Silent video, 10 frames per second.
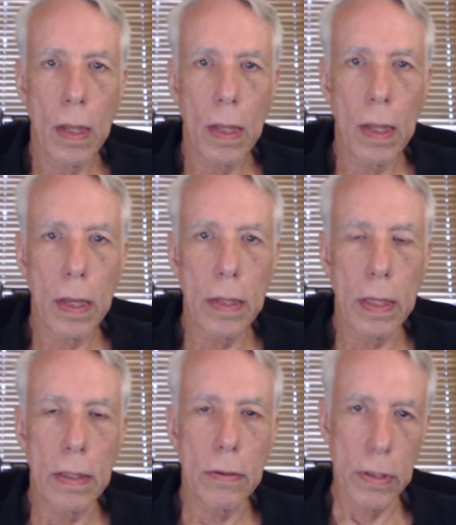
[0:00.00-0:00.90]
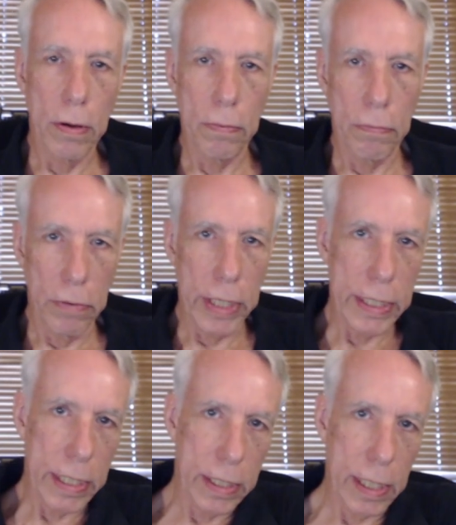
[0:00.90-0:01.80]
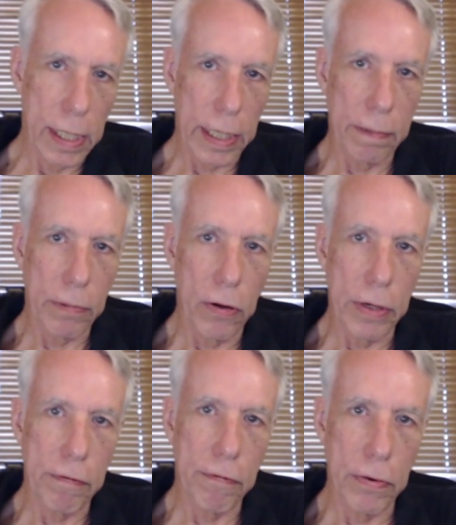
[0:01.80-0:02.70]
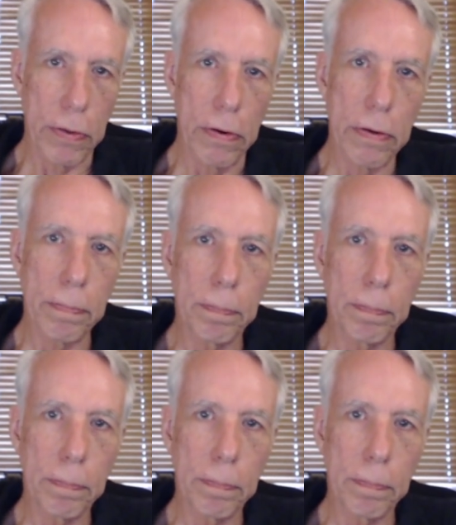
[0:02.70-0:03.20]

And then there's no reason to let him go any further.